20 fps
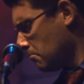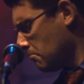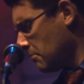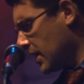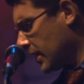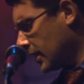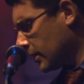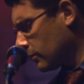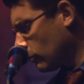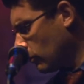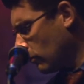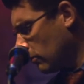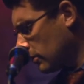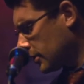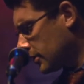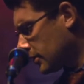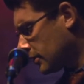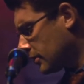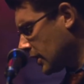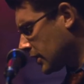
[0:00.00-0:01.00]
Megan
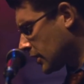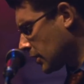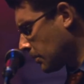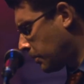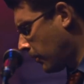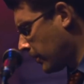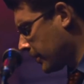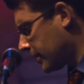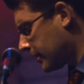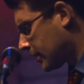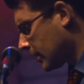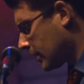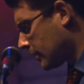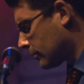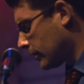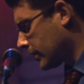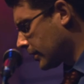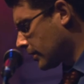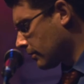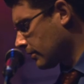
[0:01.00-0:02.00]
was disappointed
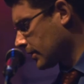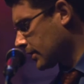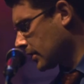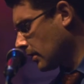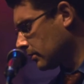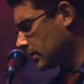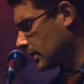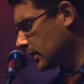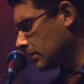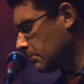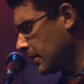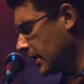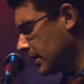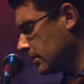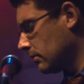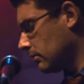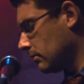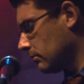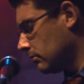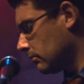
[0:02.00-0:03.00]
with the resulting
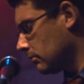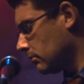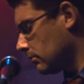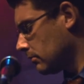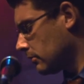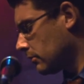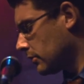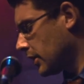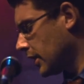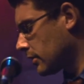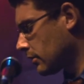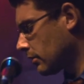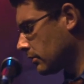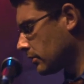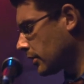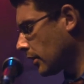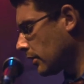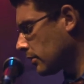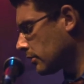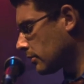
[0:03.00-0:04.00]
meal, cheese on
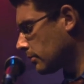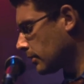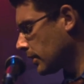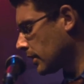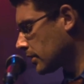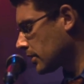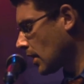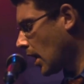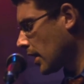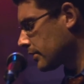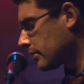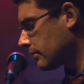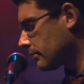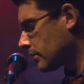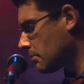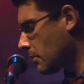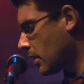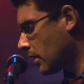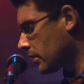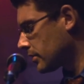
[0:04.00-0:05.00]
toast with a slice of
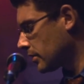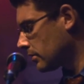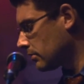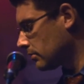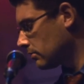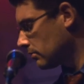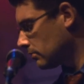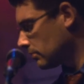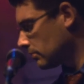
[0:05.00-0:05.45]
tomato.